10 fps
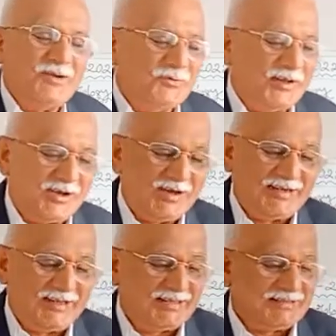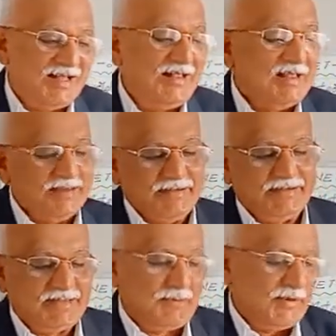We call it as the
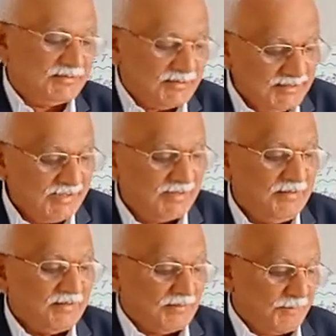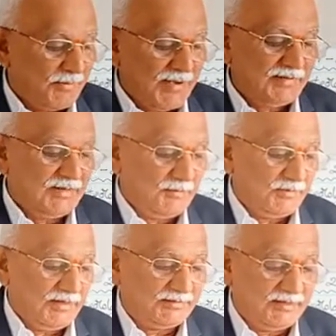heat capacity. Here the practical
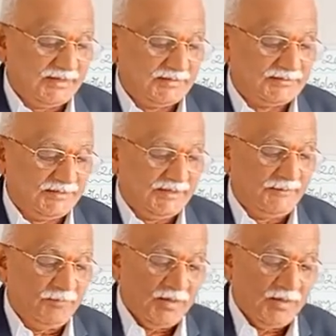application, let us see.